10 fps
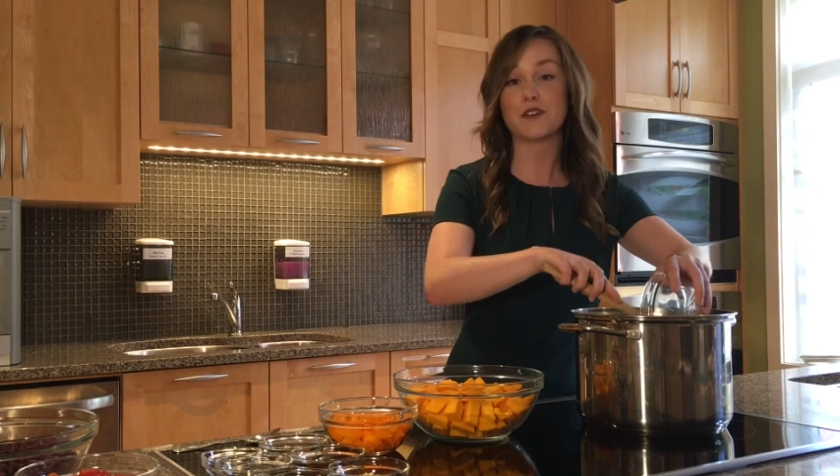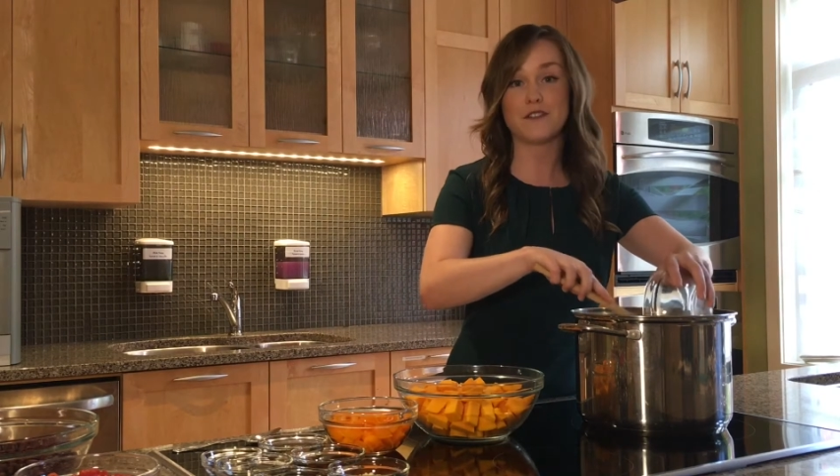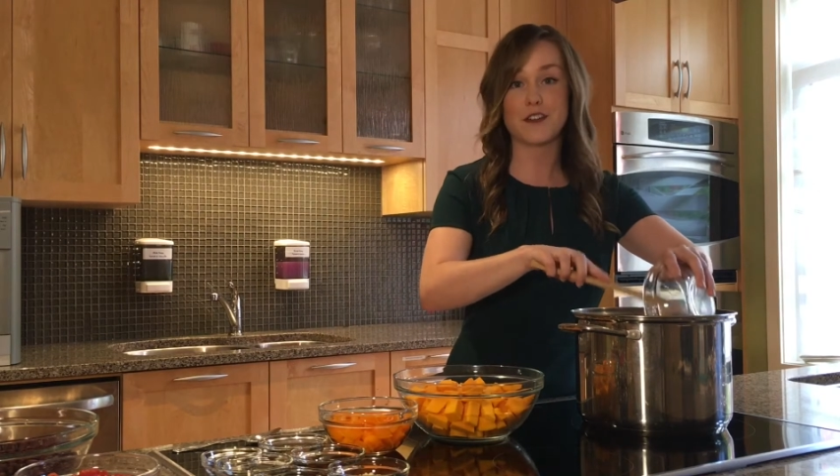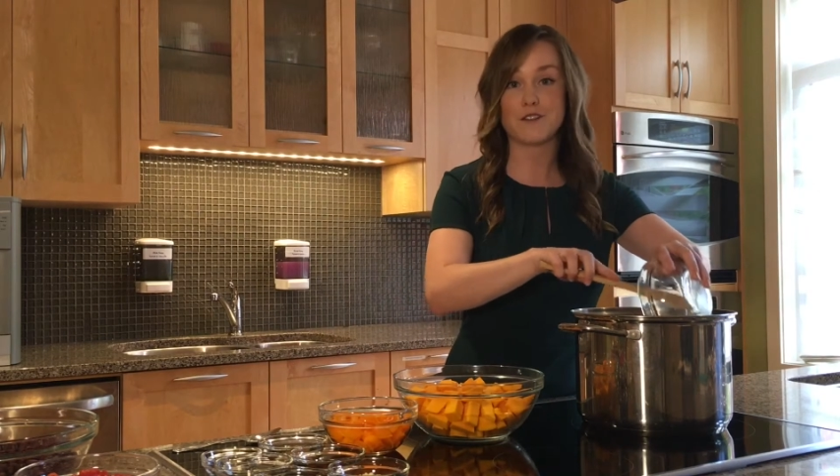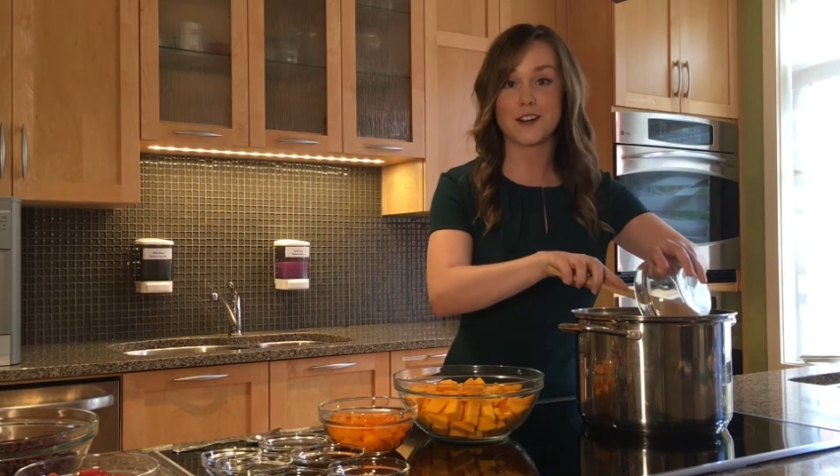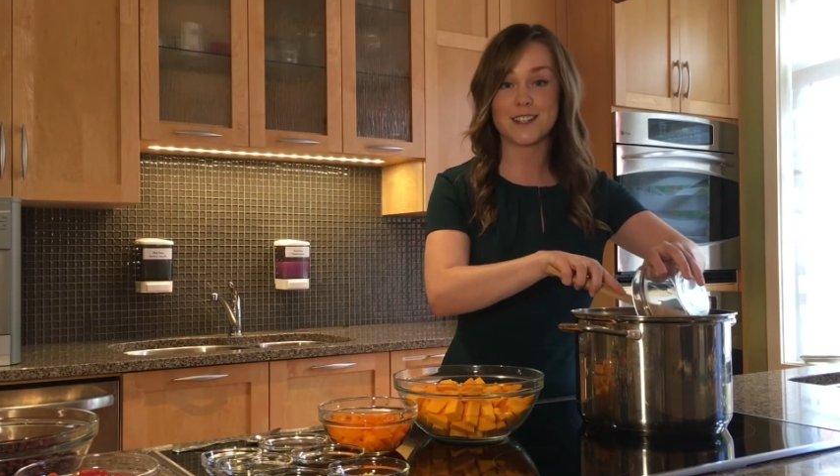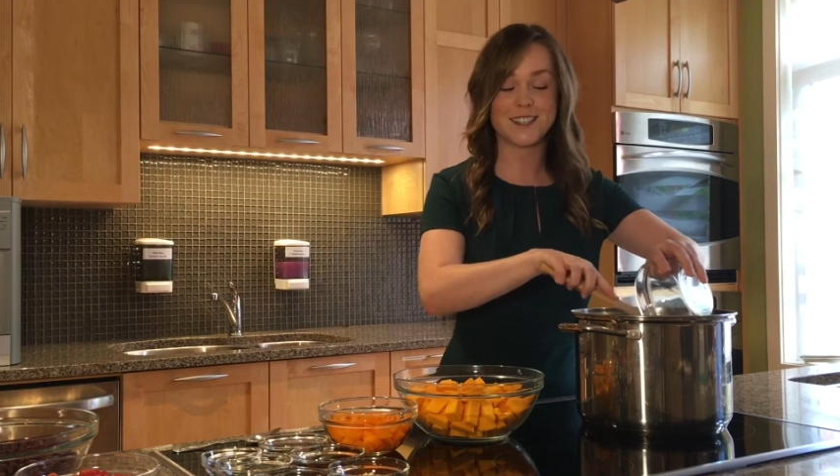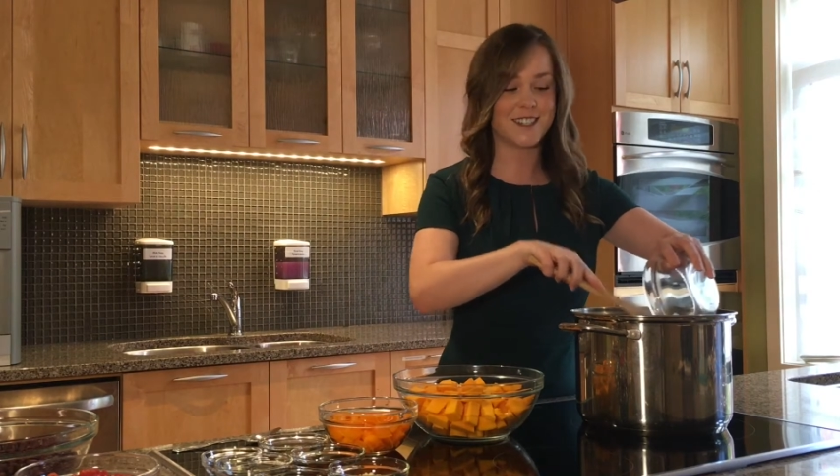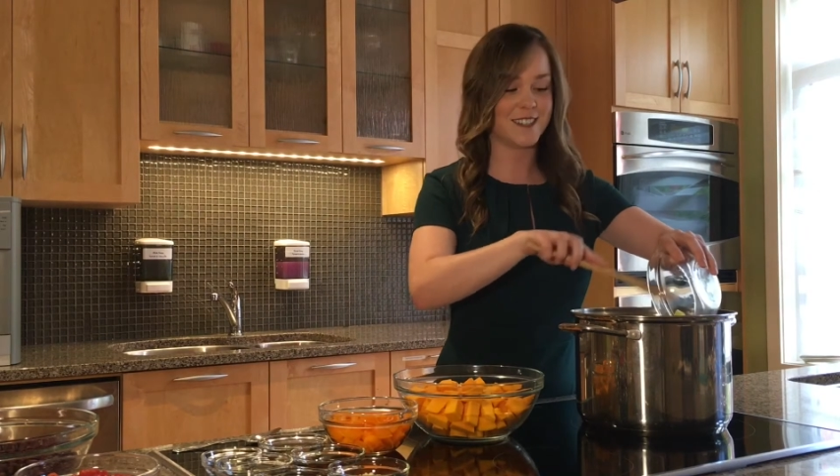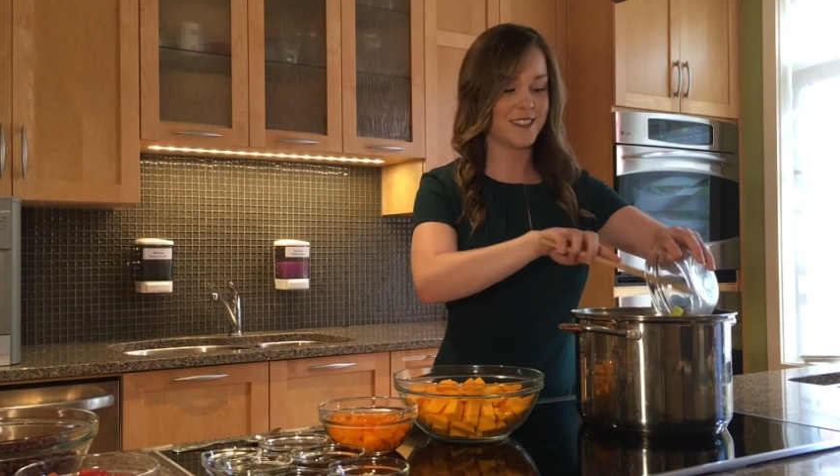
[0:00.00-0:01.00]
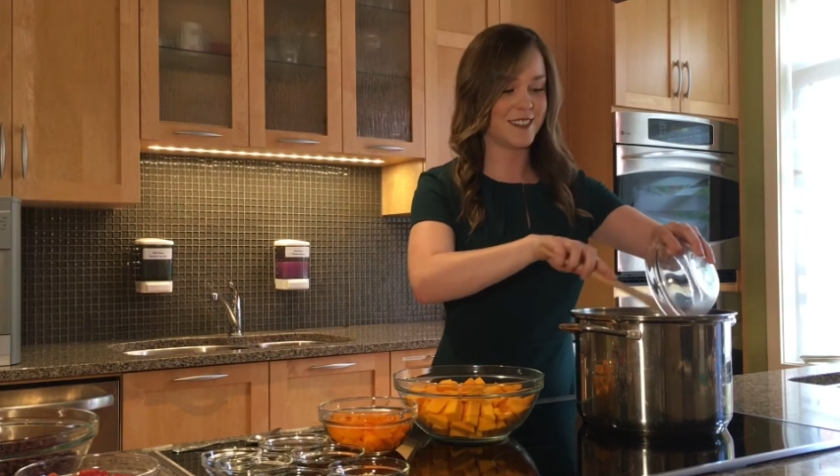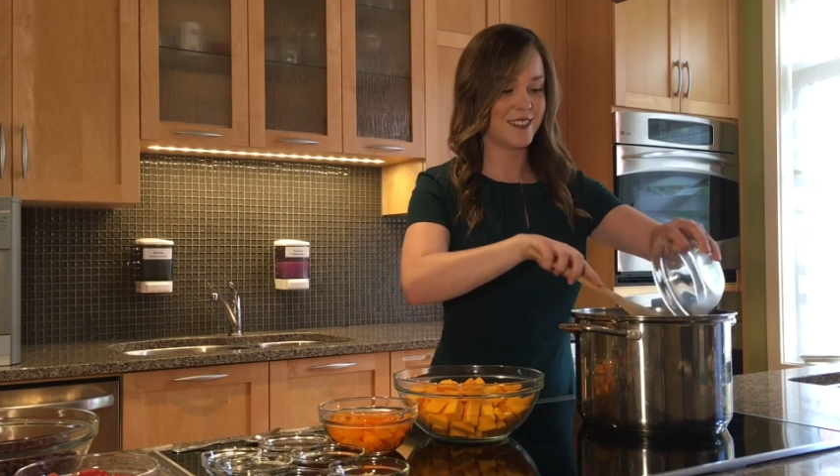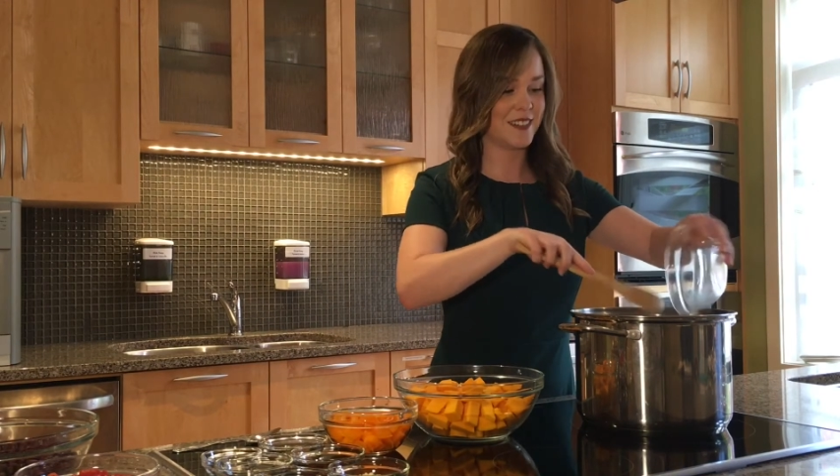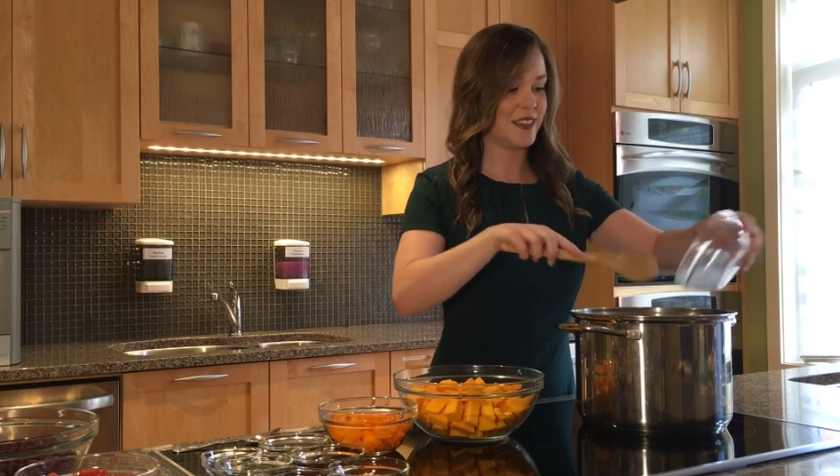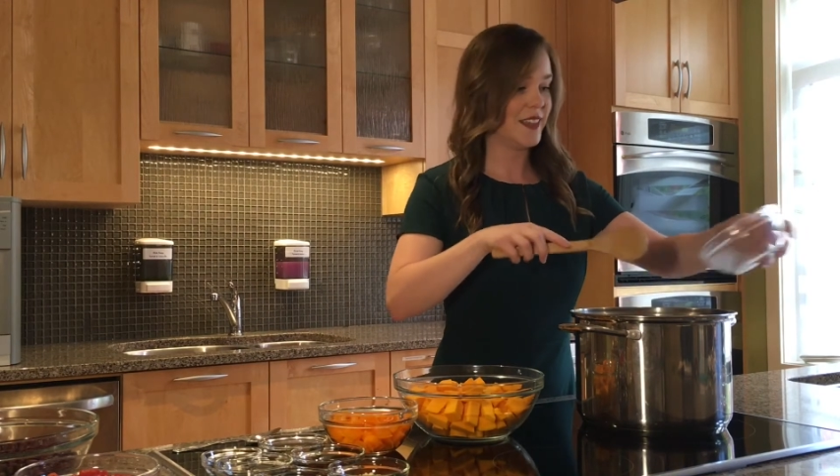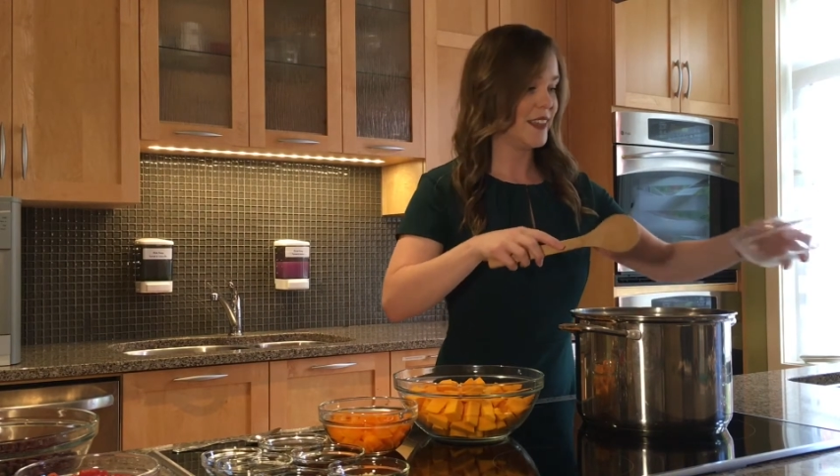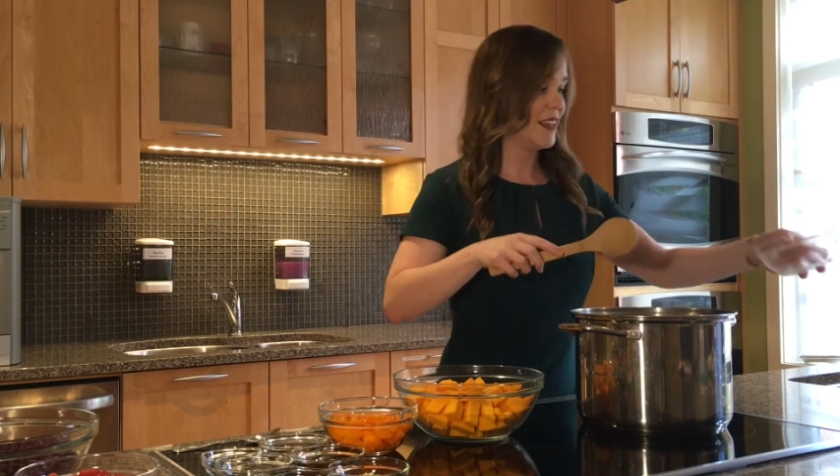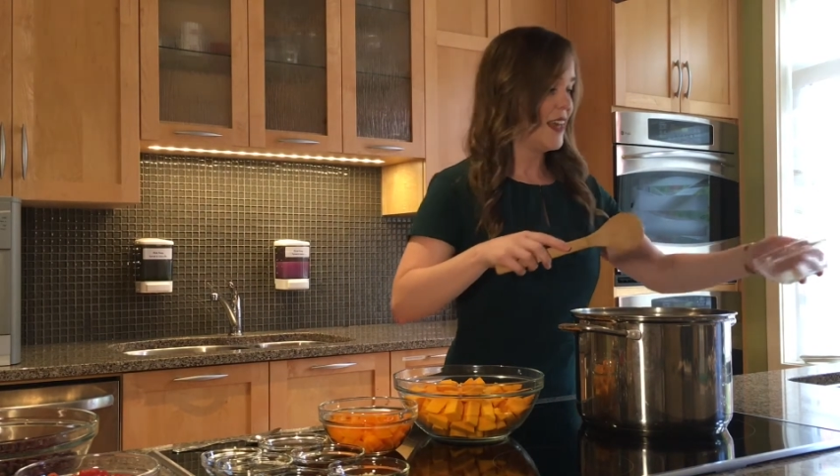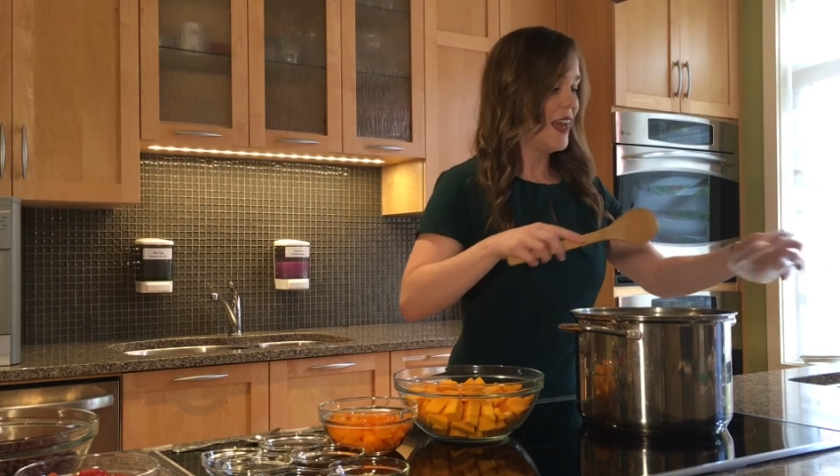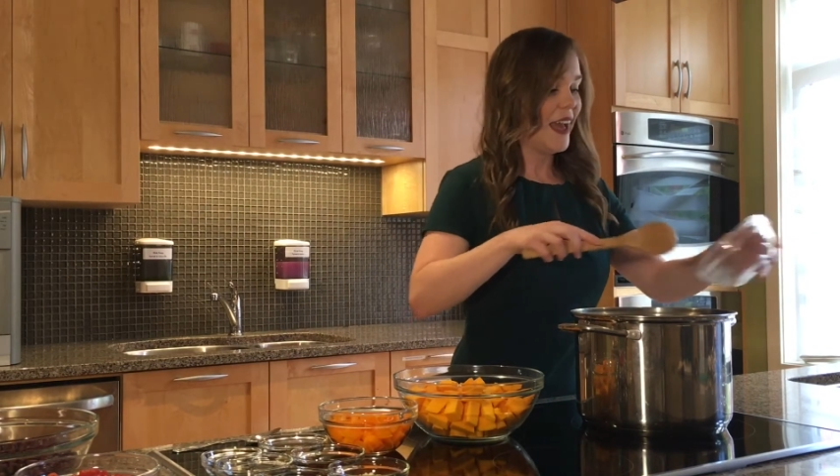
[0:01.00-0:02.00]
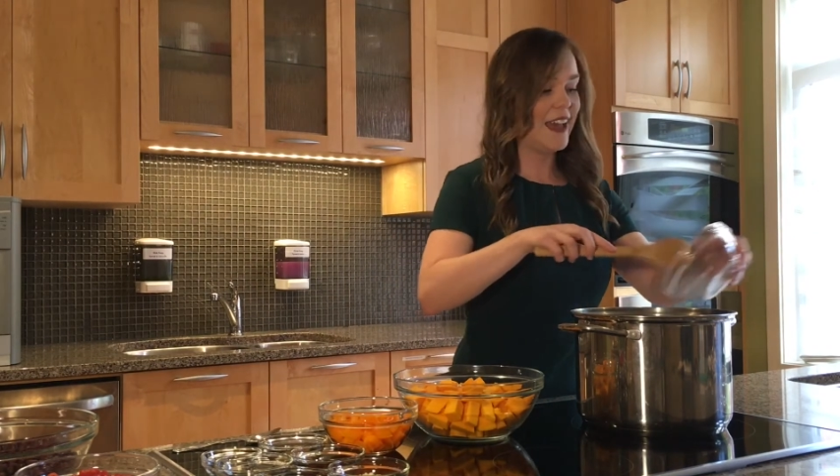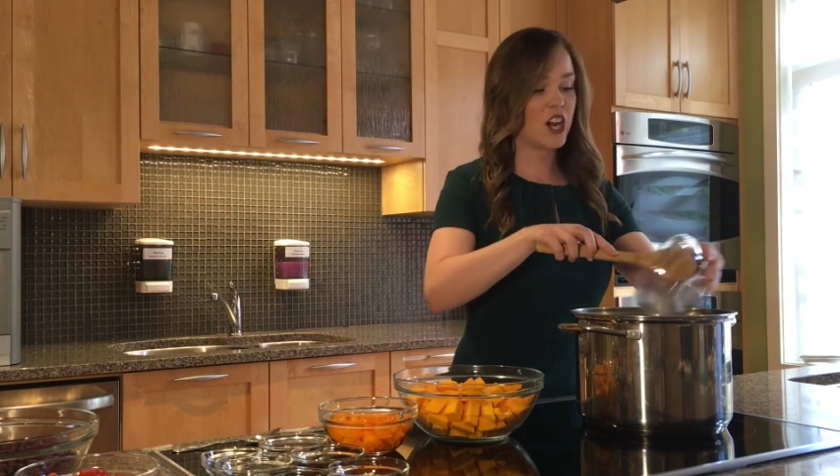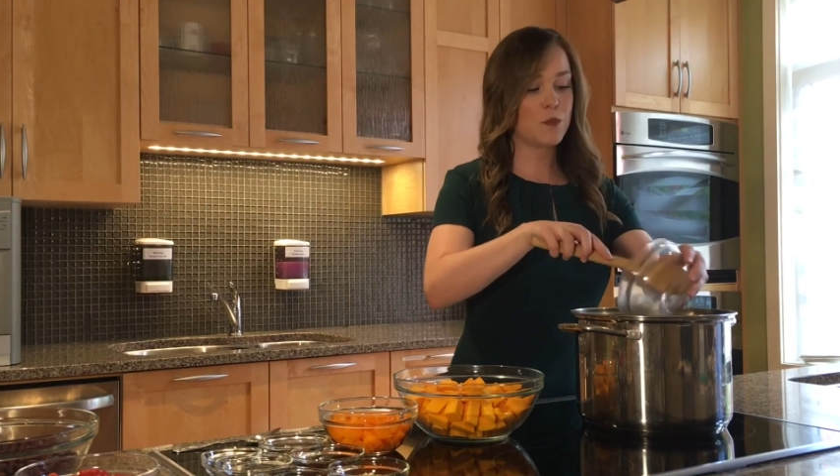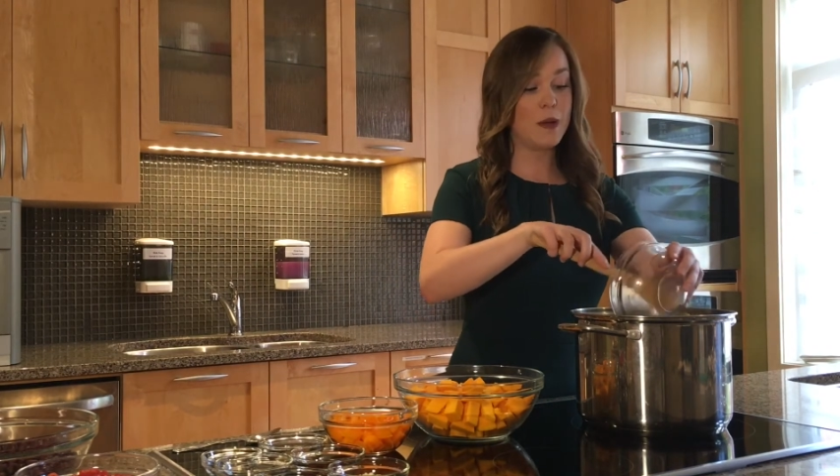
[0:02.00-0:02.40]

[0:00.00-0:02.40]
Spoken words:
favorites. And our